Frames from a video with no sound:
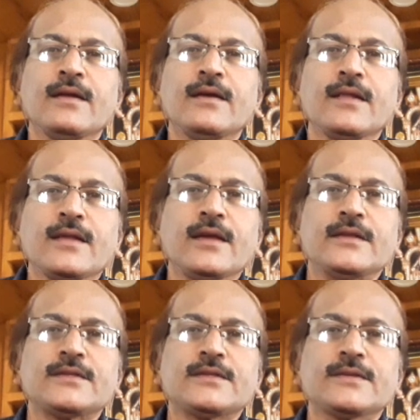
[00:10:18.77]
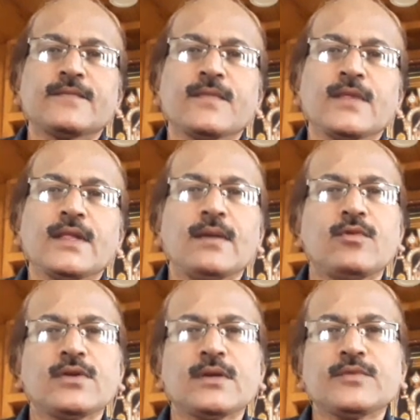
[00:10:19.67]
In case the
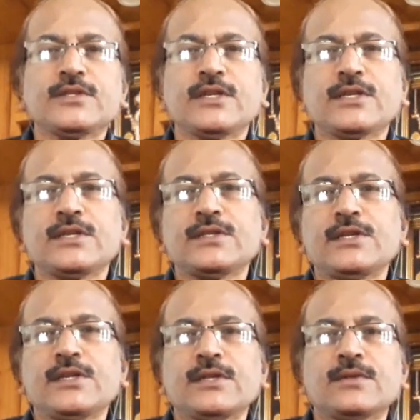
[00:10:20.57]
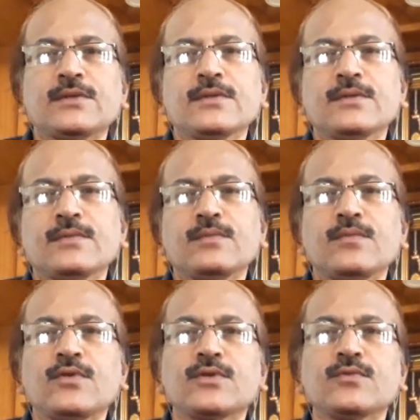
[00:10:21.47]
amount of the check is written
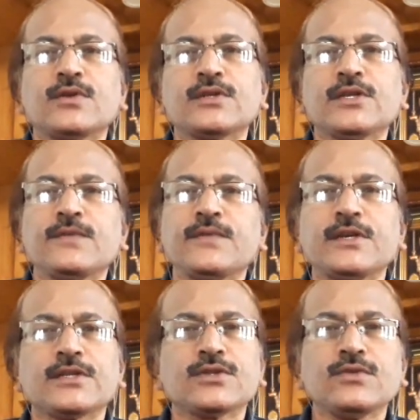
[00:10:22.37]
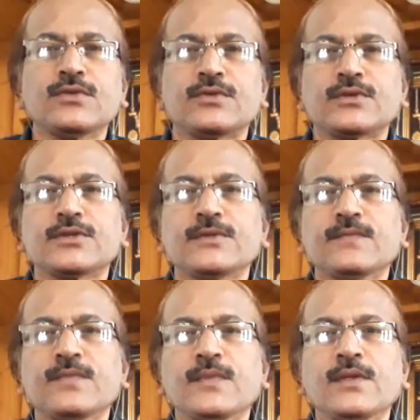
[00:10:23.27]
both words and figures, no doubt.
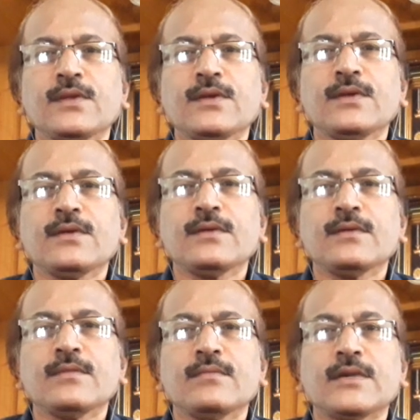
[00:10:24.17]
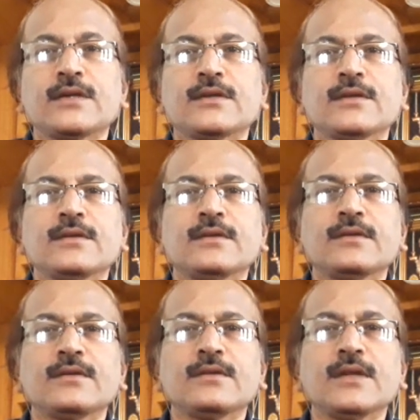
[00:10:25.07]
But
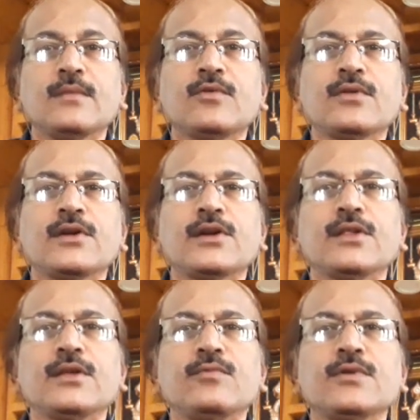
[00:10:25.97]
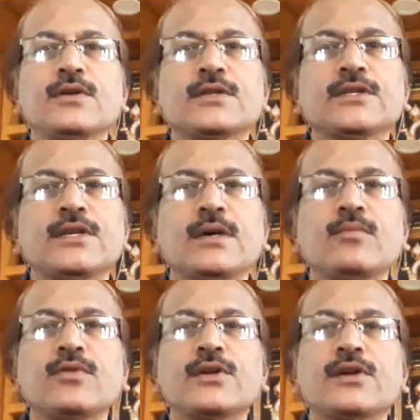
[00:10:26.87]
the amount written in the words and
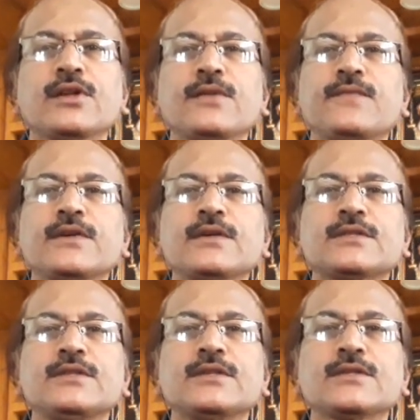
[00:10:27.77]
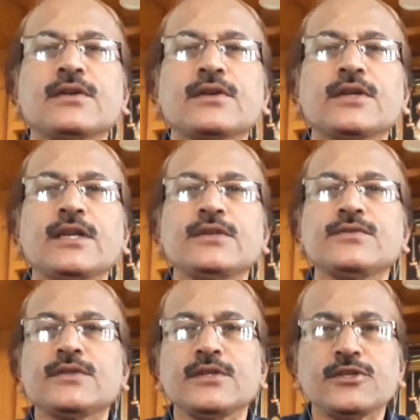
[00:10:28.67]
amount written in the figures does not tally
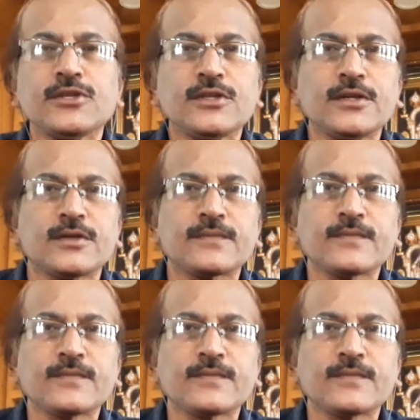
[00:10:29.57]
with each other.